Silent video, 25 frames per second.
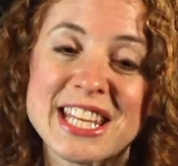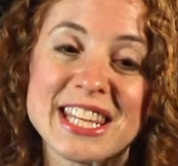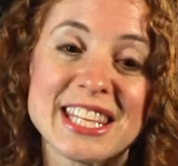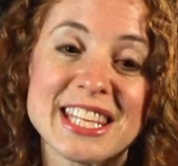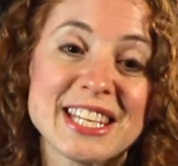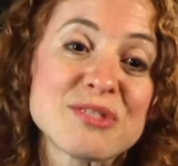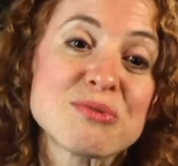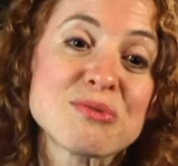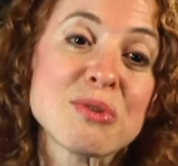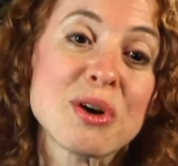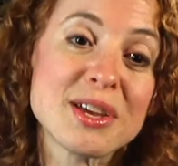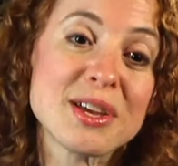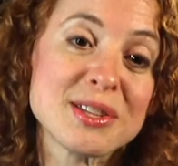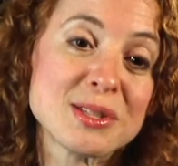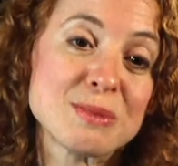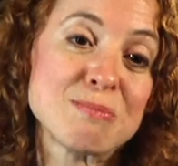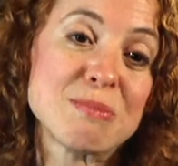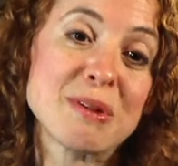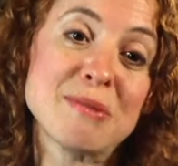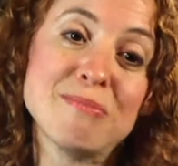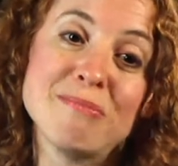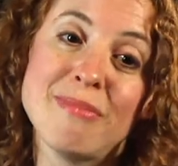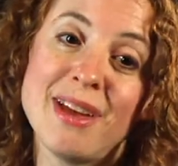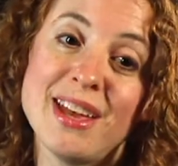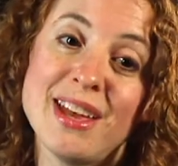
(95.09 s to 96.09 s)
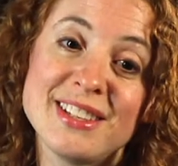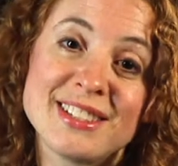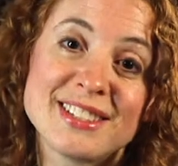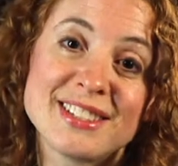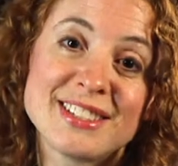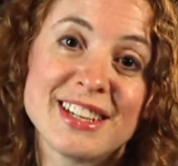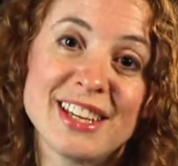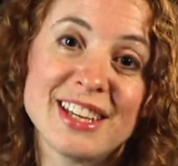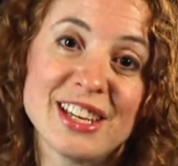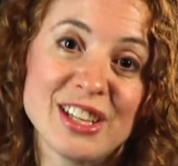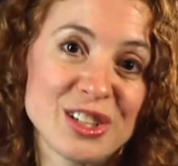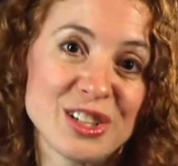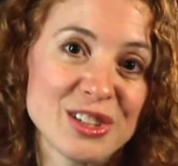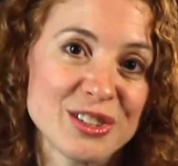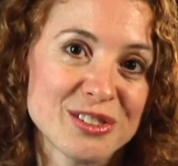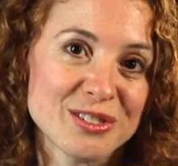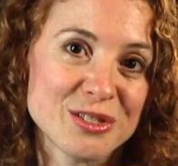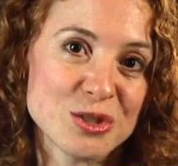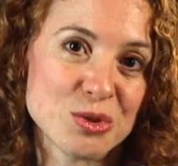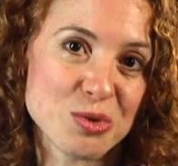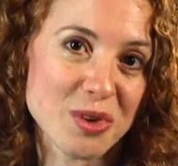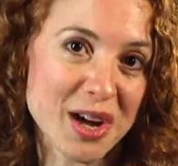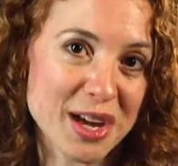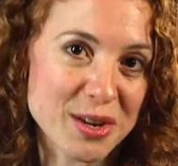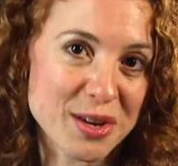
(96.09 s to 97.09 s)
I think it's, it's been meant in a
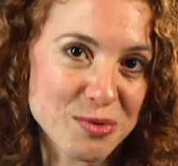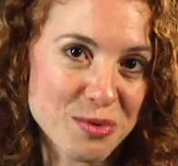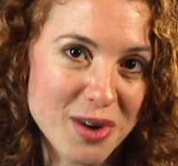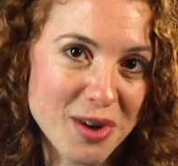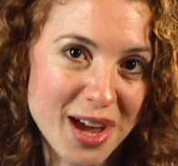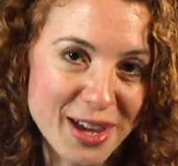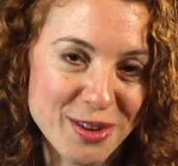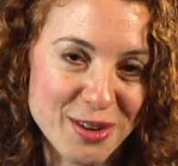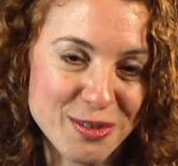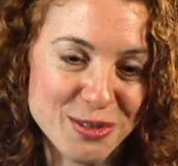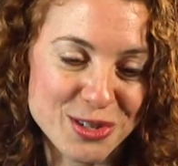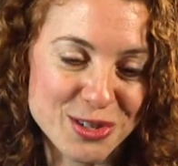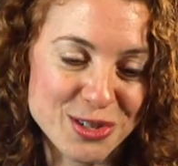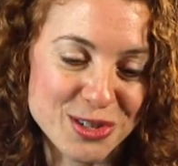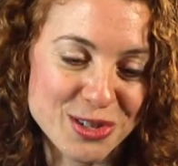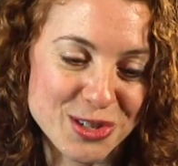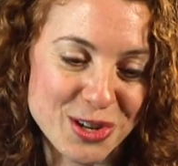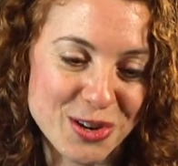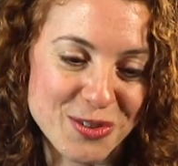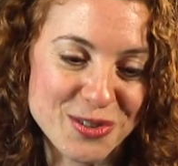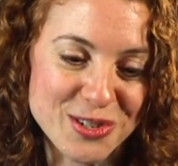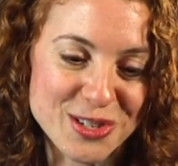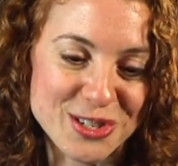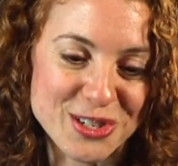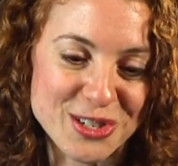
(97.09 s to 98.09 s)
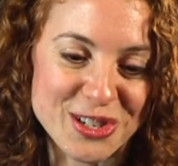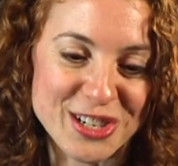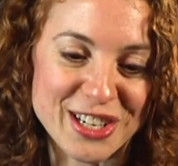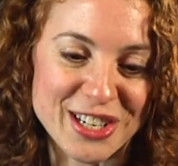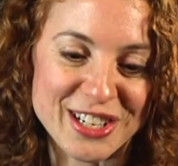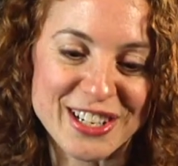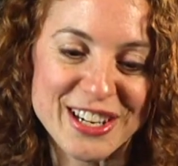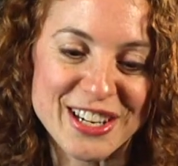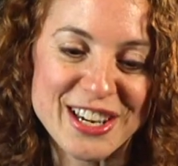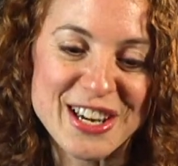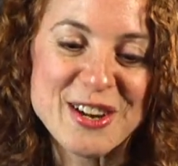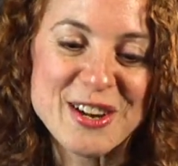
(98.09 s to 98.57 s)
great way, which is always good.